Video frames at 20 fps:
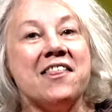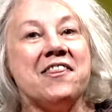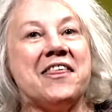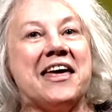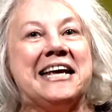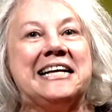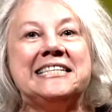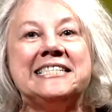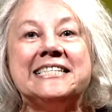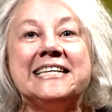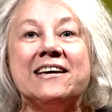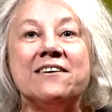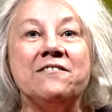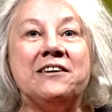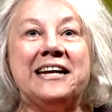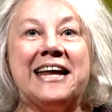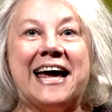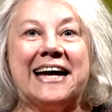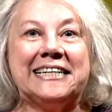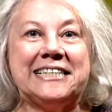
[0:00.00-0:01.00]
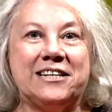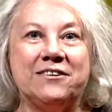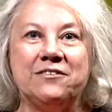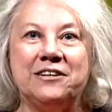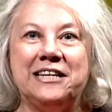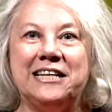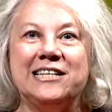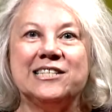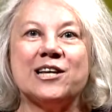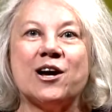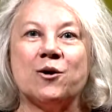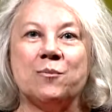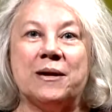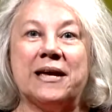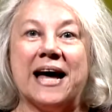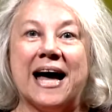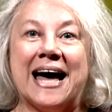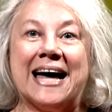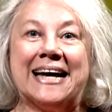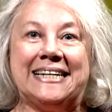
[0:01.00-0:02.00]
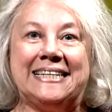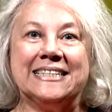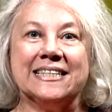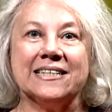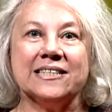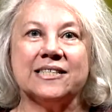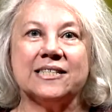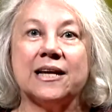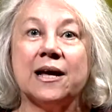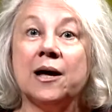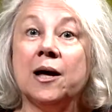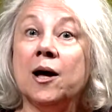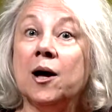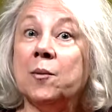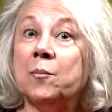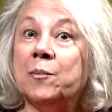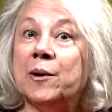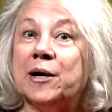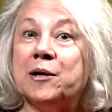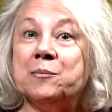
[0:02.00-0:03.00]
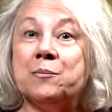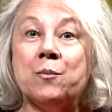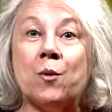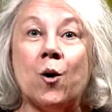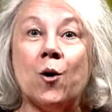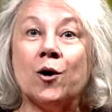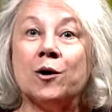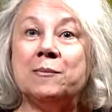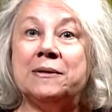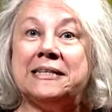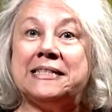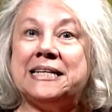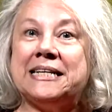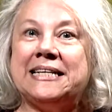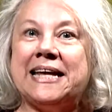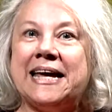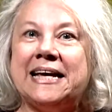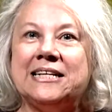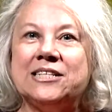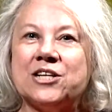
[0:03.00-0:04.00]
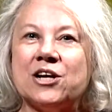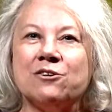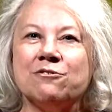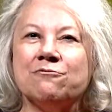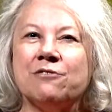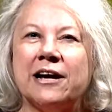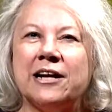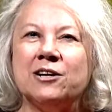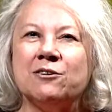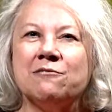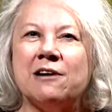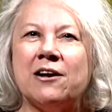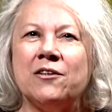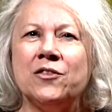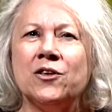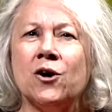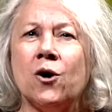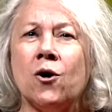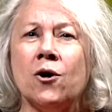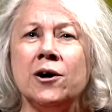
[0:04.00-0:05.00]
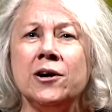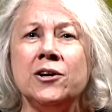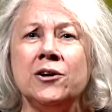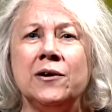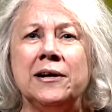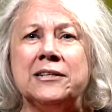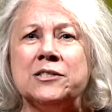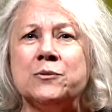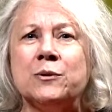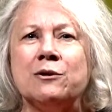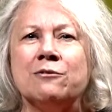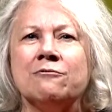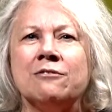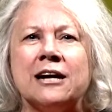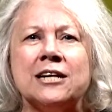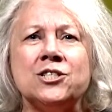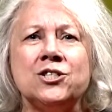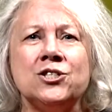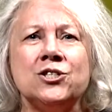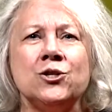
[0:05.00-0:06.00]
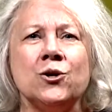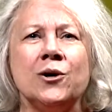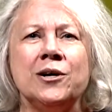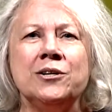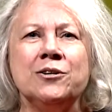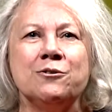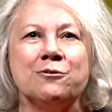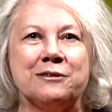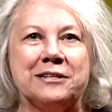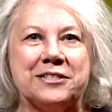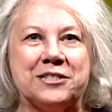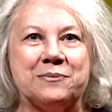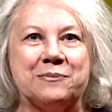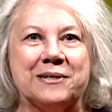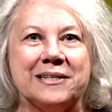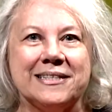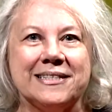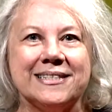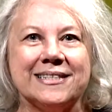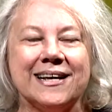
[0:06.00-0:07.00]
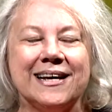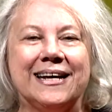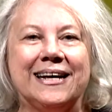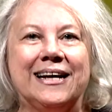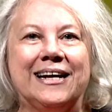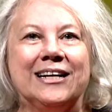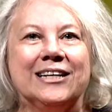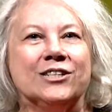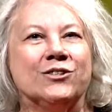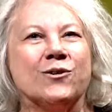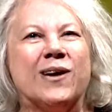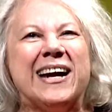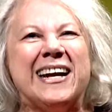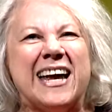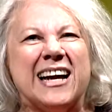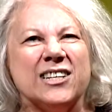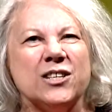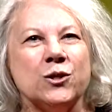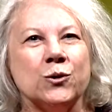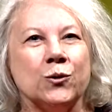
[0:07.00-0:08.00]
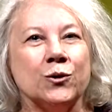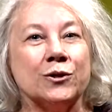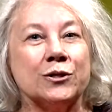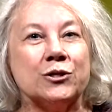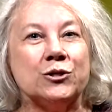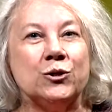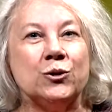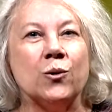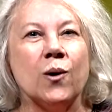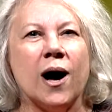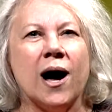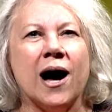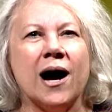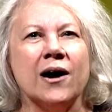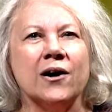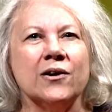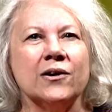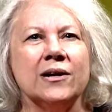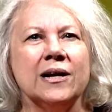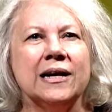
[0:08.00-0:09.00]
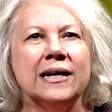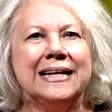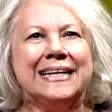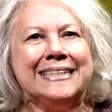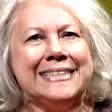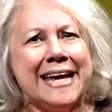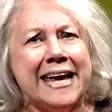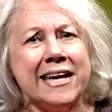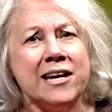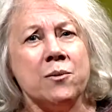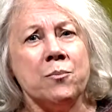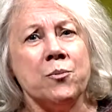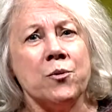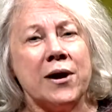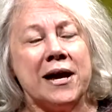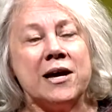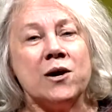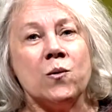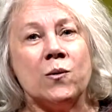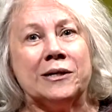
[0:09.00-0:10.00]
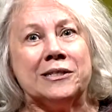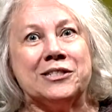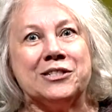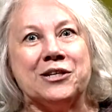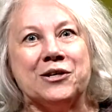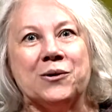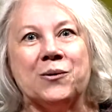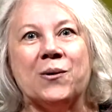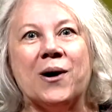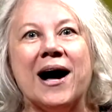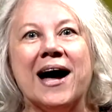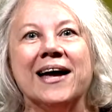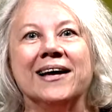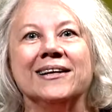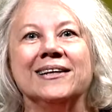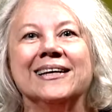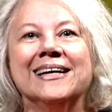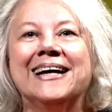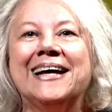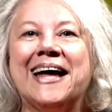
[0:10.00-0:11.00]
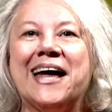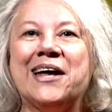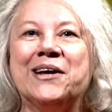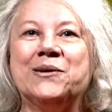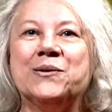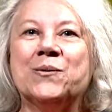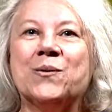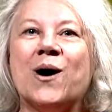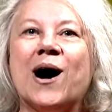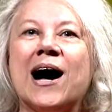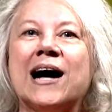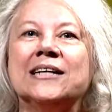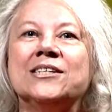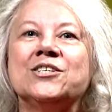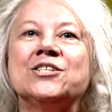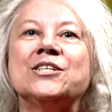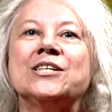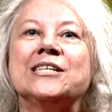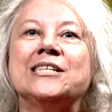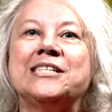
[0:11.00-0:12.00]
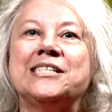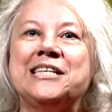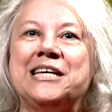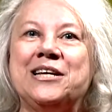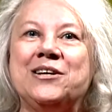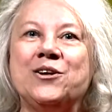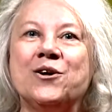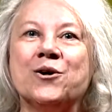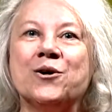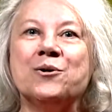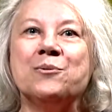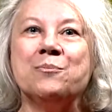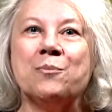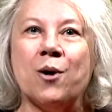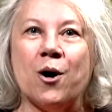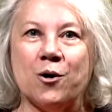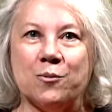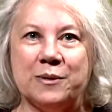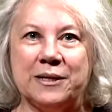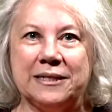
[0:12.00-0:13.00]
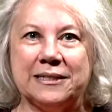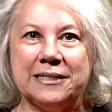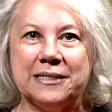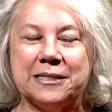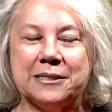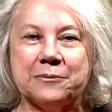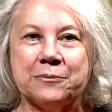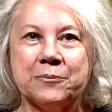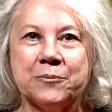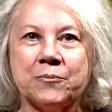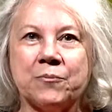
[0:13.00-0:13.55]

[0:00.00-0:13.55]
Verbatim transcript: Thanksgiving activities are behind us, but more busy days are right around the corner as we rush toward Christmas. Try not to work too hard. Take a break once in a while and watch Senior Moments.